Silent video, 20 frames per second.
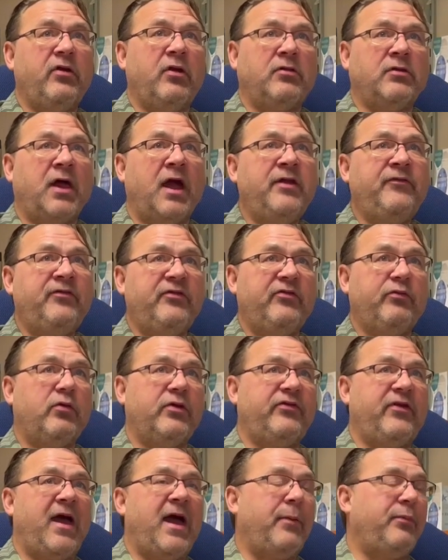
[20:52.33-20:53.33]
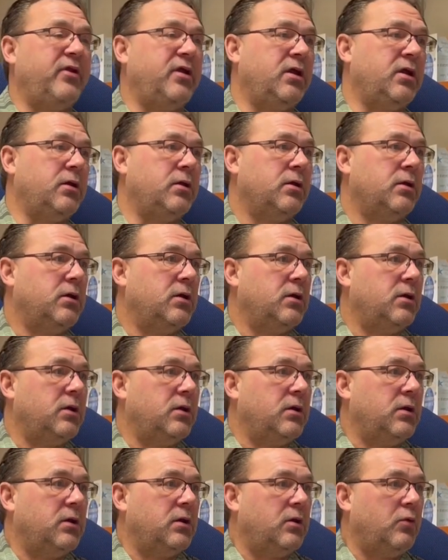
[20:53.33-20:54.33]
Life is what's happening
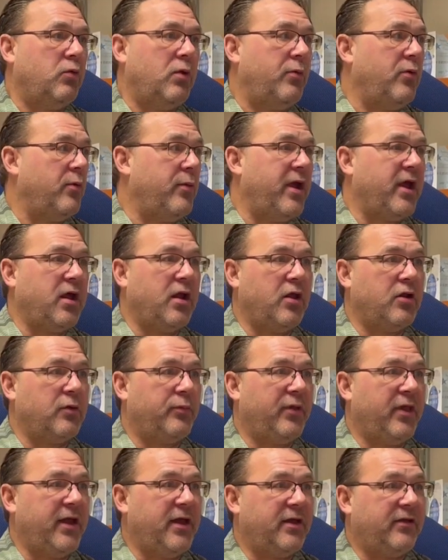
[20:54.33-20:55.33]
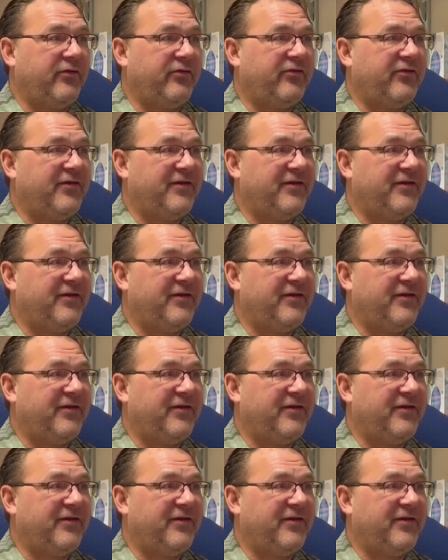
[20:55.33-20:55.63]
when we're making other plans.